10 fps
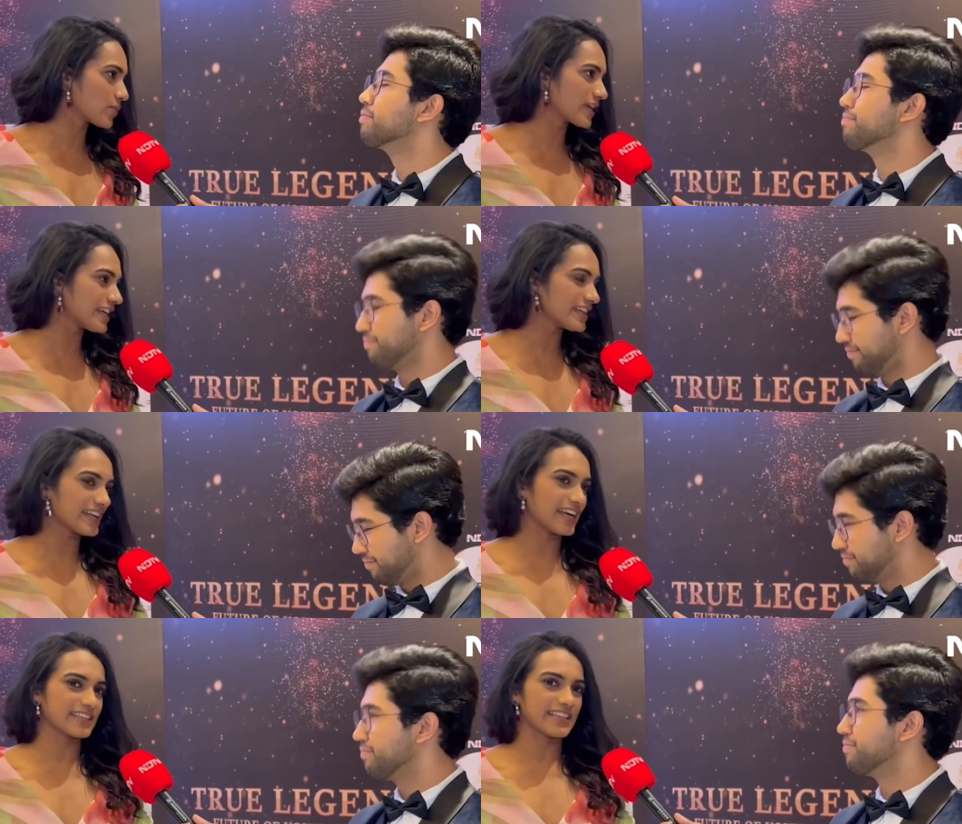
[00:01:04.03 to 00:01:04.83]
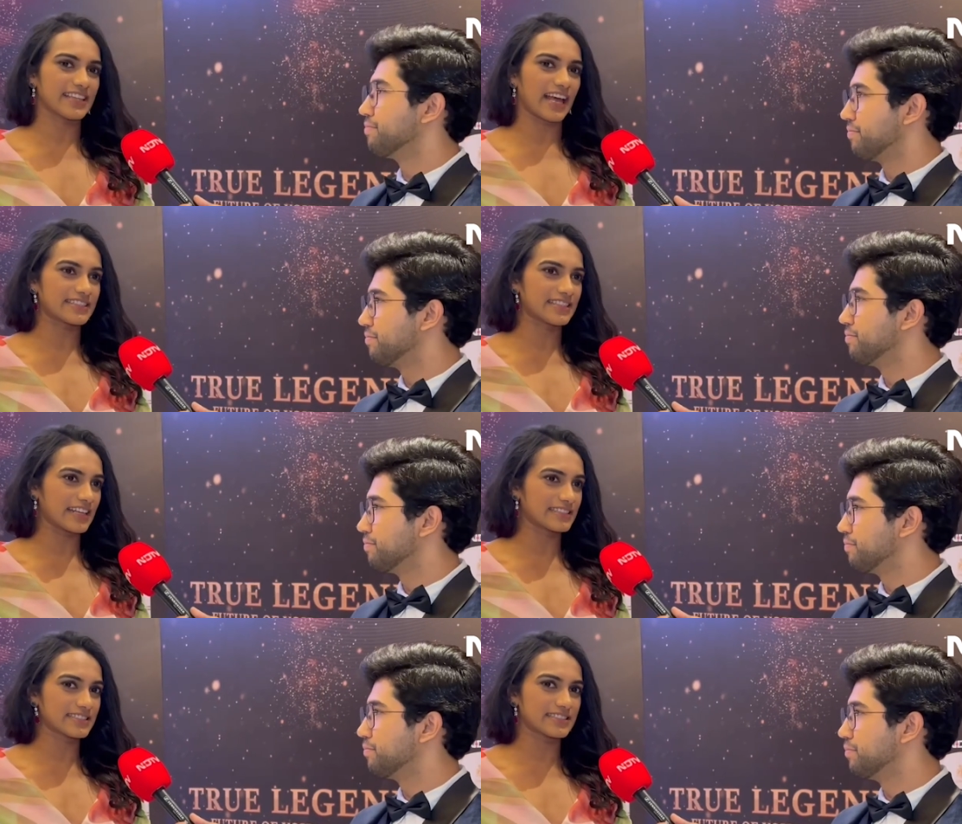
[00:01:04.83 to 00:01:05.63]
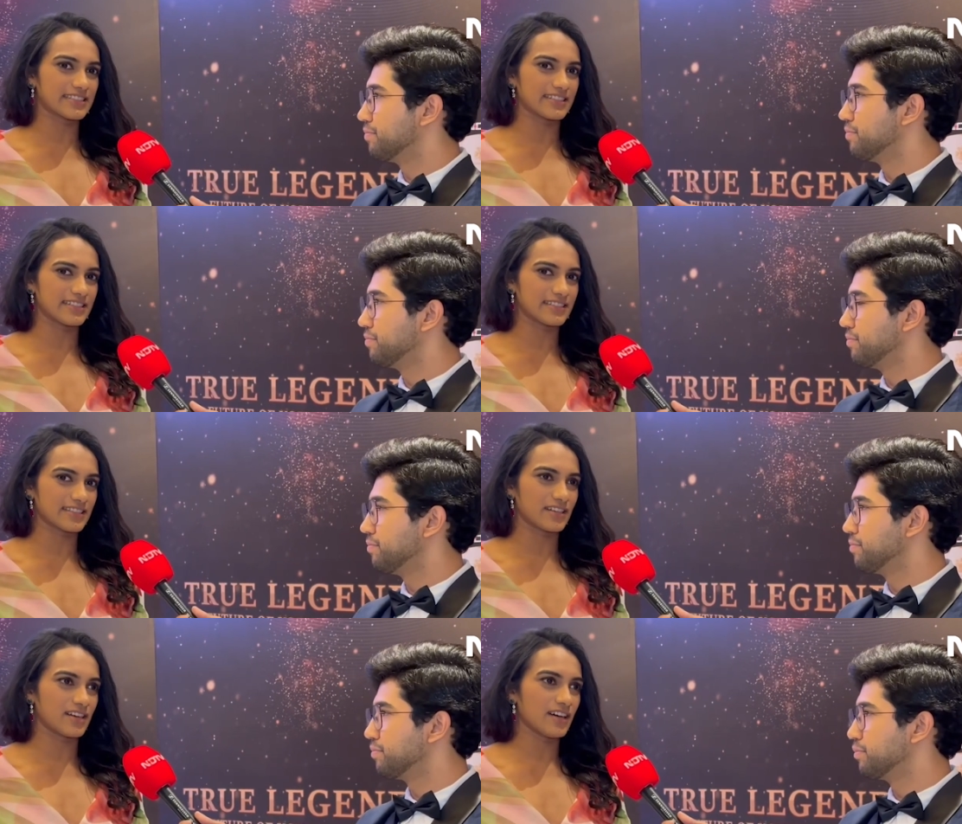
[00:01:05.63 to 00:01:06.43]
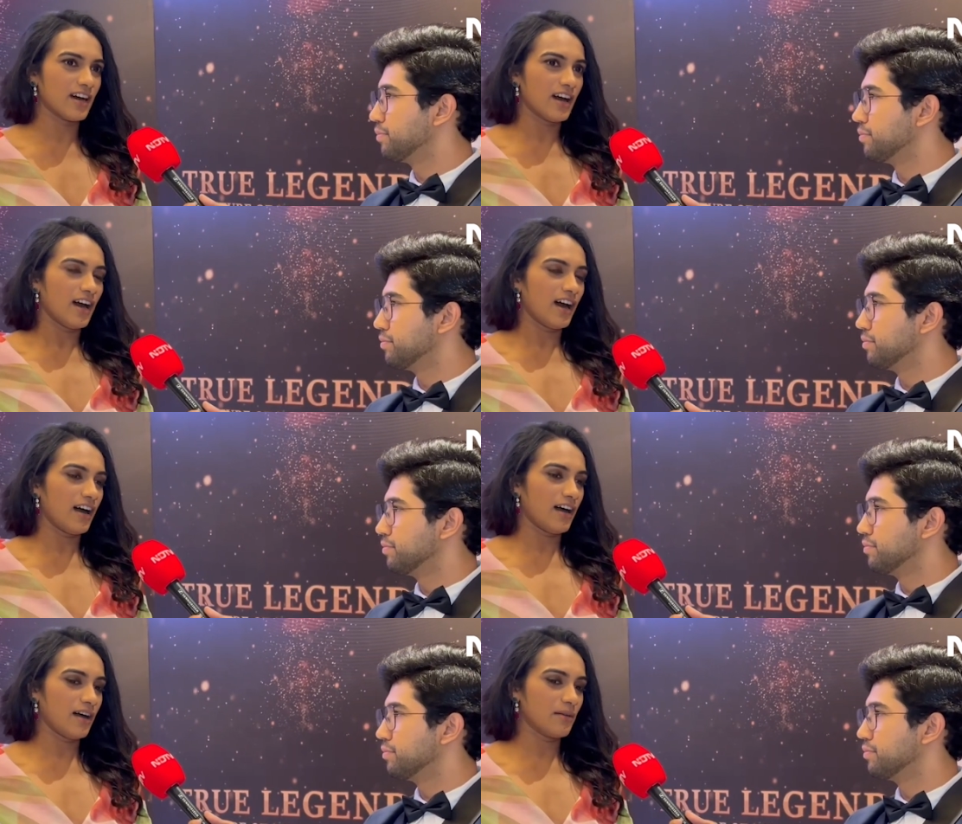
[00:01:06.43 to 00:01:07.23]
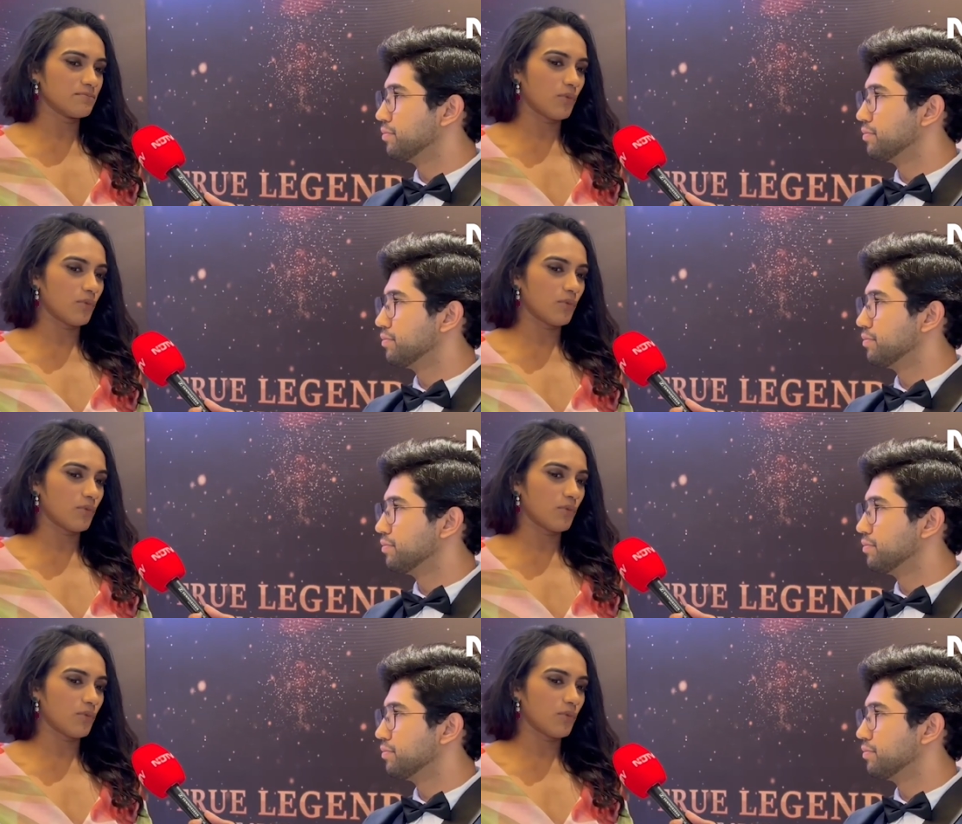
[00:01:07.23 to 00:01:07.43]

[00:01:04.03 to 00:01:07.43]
Speaker 1: doing it. I think that that is the the uh,